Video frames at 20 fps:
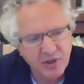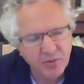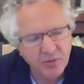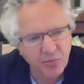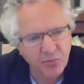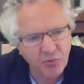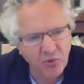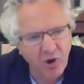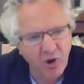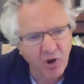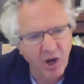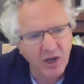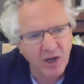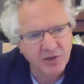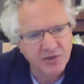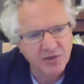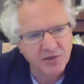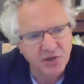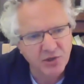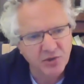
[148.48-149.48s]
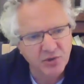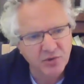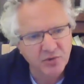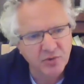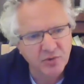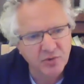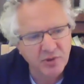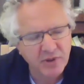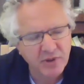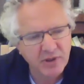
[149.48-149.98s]
prior to
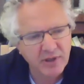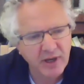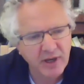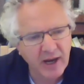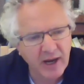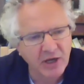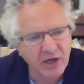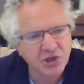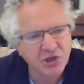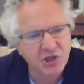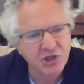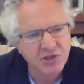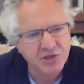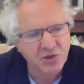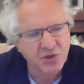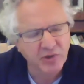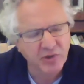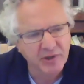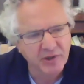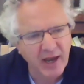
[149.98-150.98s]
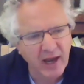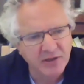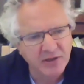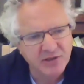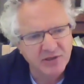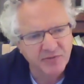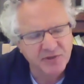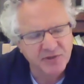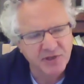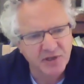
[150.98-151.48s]
actually doing the
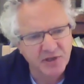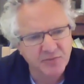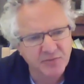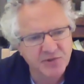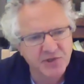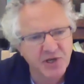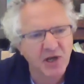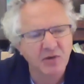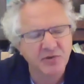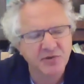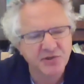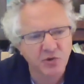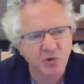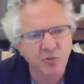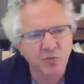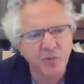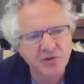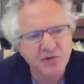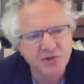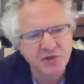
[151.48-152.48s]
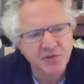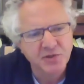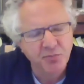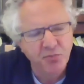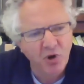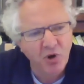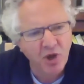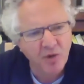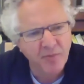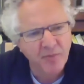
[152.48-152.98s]
activity themselves, so almost as a
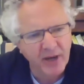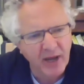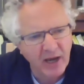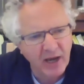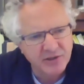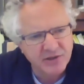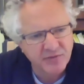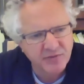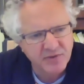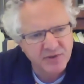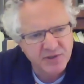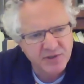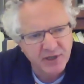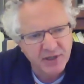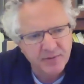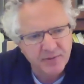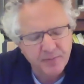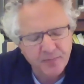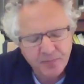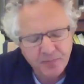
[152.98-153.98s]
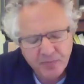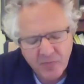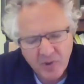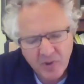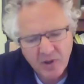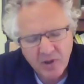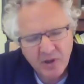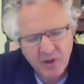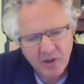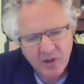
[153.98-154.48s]
priming activity.
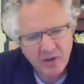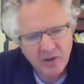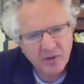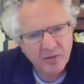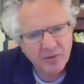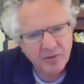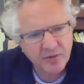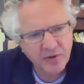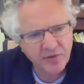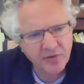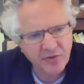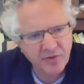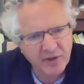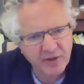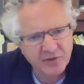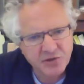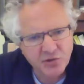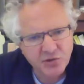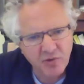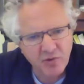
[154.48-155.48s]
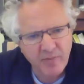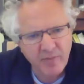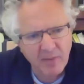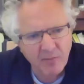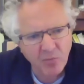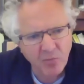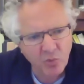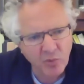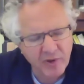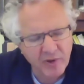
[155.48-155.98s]
The thing to
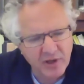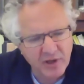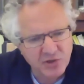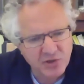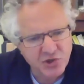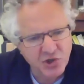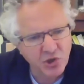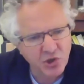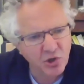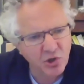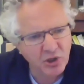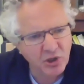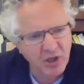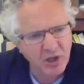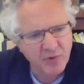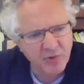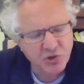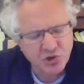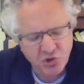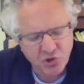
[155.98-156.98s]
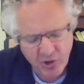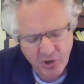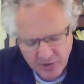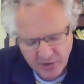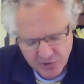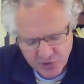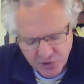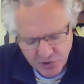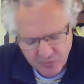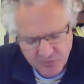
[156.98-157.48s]
remember with internal imagery in
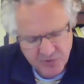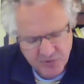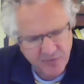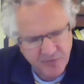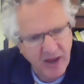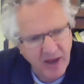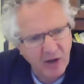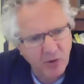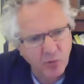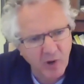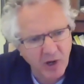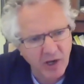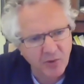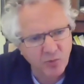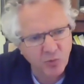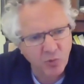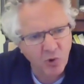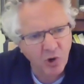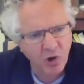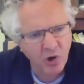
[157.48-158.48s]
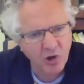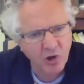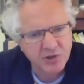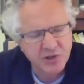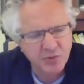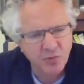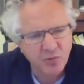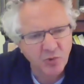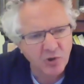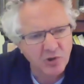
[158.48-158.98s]
terms of how well it
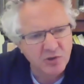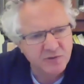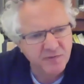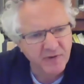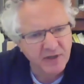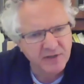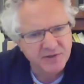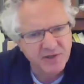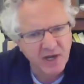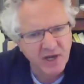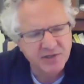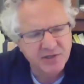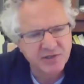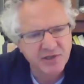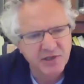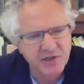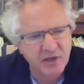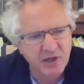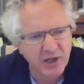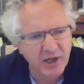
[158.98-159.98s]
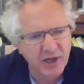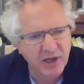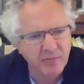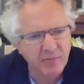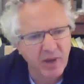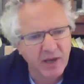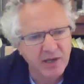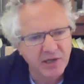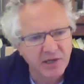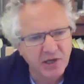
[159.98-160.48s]
works fantastically at
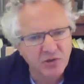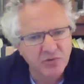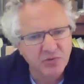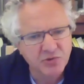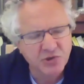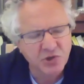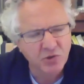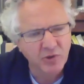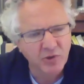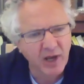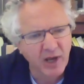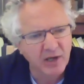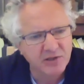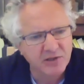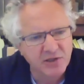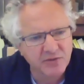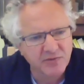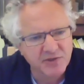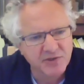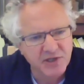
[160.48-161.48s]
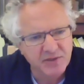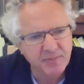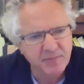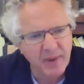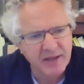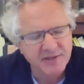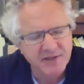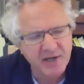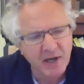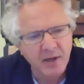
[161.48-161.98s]
making you do an activity
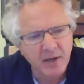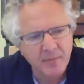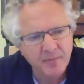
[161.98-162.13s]
better,